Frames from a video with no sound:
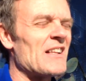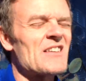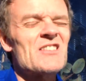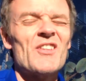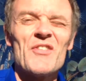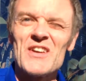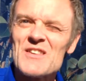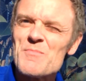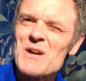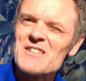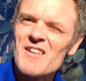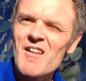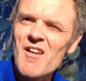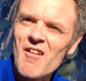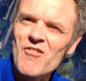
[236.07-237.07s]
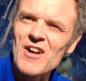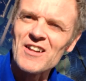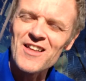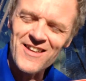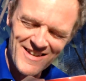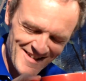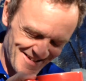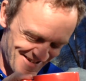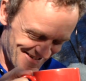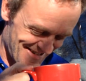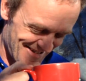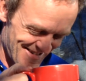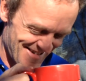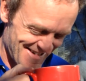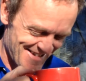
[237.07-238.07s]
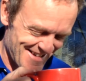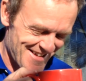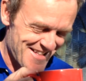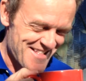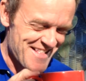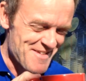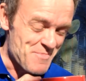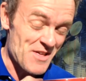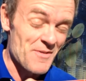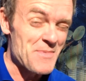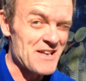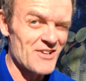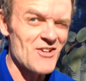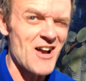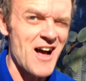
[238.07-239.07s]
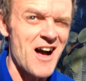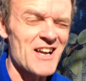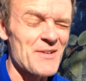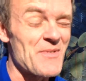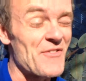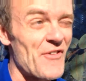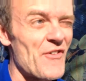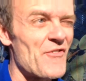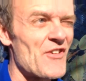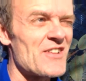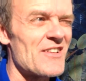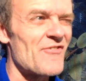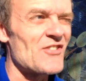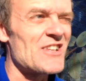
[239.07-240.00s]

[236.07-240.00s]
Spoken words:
I still think it's better, frankly. But I made a good argument for